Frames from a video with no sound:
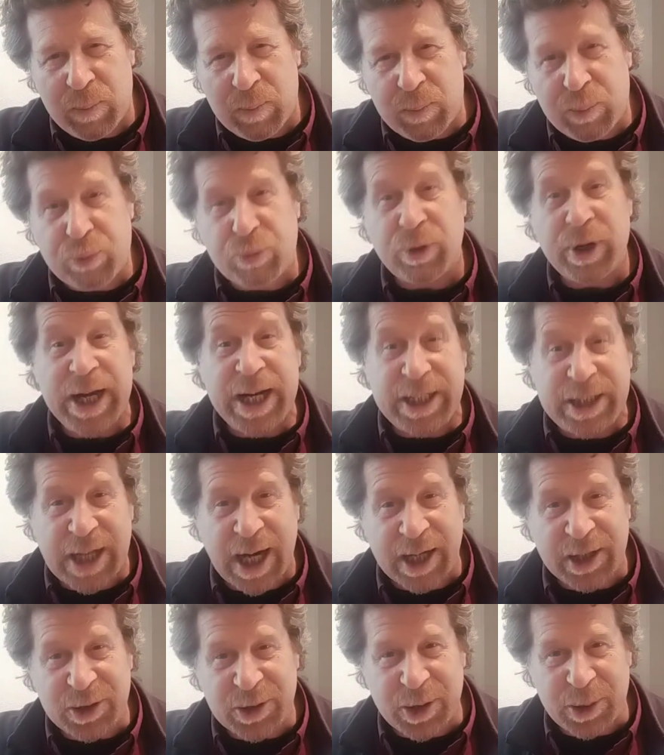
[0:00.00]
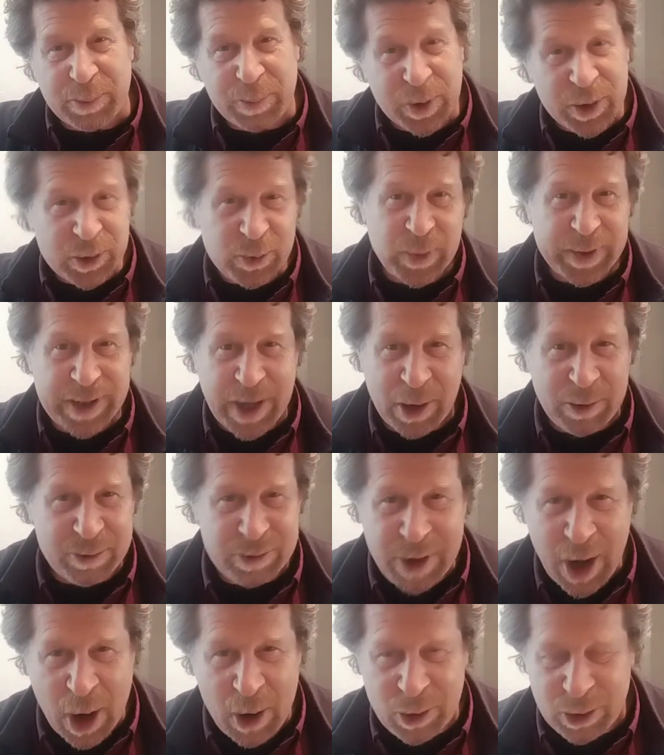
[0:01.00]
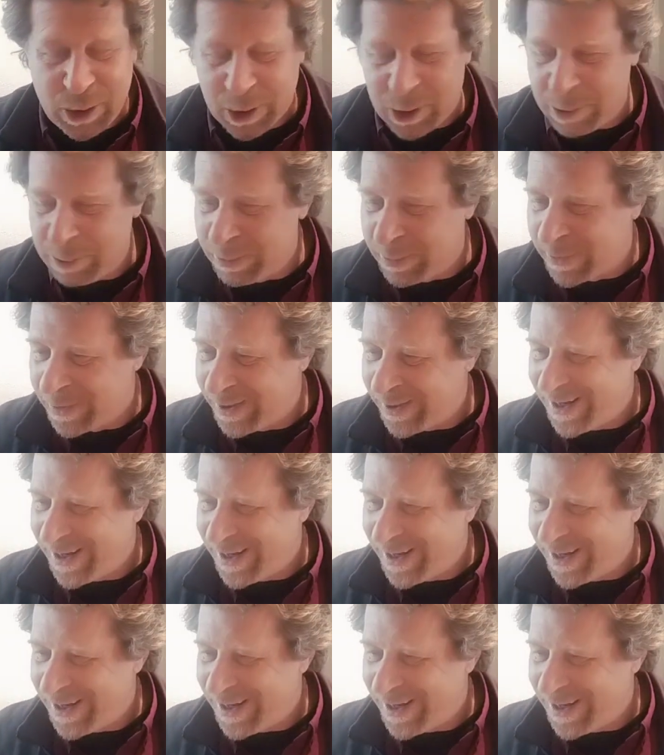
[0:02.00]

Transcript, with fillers: prejudge them because we don't know them.